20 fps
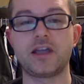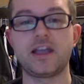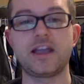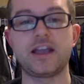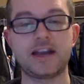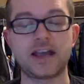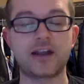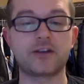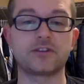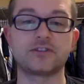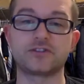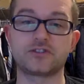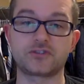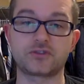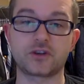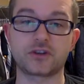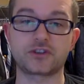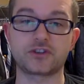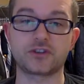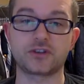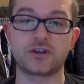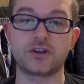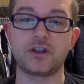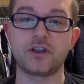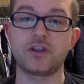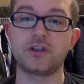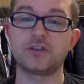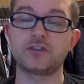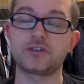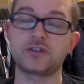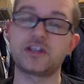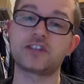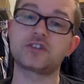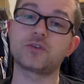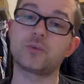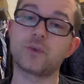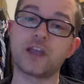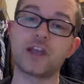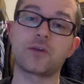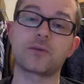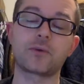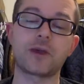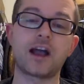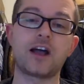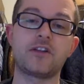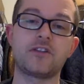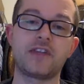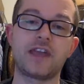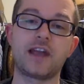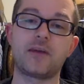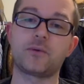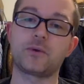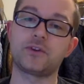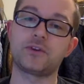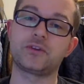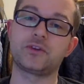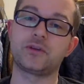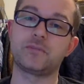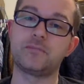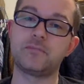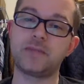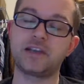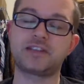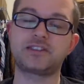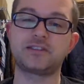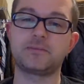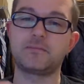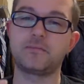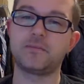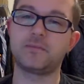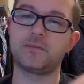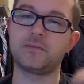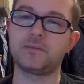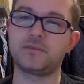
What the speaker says: inheritance structure. So that's a way around that, where you can